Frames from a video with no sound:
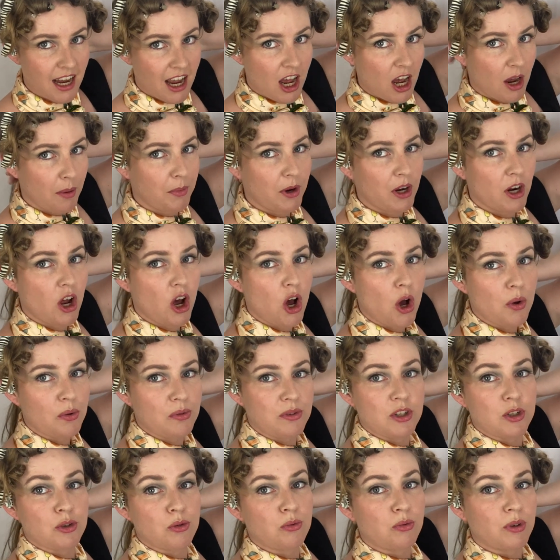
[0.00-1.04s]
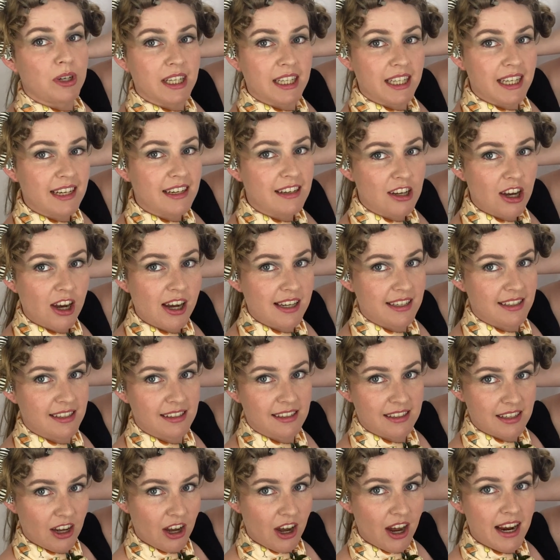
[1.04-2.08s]
I'm going to hold this really nice and
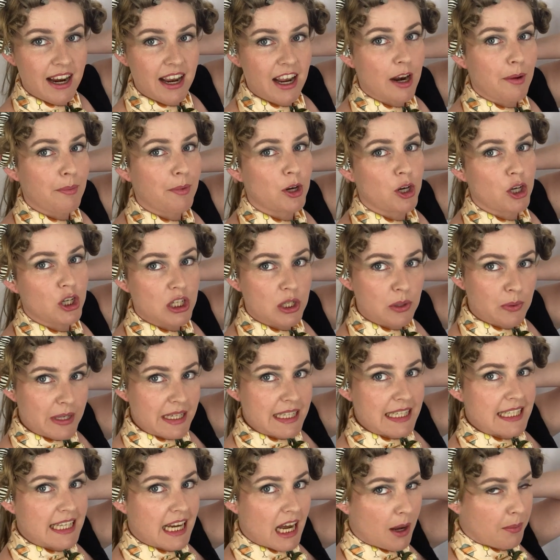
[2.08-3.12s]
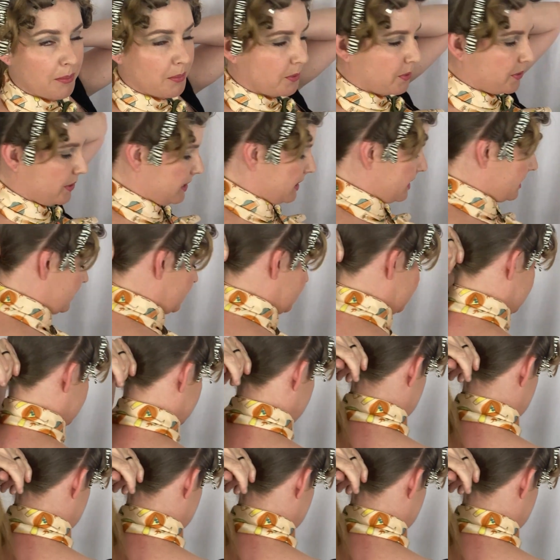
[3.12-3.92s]
tight and I'm going to twist upwards.